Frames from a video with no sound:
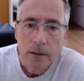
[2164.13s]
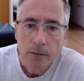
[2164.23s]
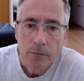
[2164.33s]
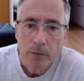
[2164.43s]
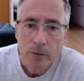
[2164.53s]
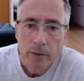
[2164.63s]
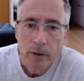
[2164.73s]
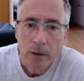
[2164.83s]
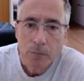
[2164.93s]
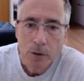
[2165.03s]
type through
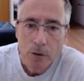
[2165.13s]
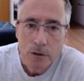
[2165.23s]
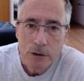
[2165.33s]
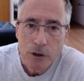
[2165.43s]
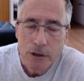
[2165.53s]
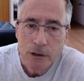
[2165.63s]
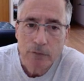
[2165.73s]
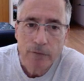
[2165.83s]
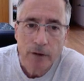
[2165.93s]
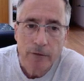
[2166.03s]
the computer
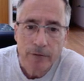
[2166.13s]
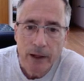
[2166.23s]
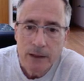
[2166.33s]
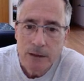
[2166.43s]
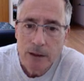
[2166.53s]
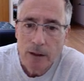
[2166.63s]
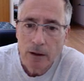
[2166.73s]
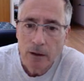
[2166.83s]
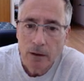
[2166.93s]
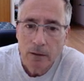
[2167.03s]
suggestions very fast
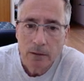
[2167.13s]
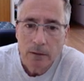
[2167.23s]
here.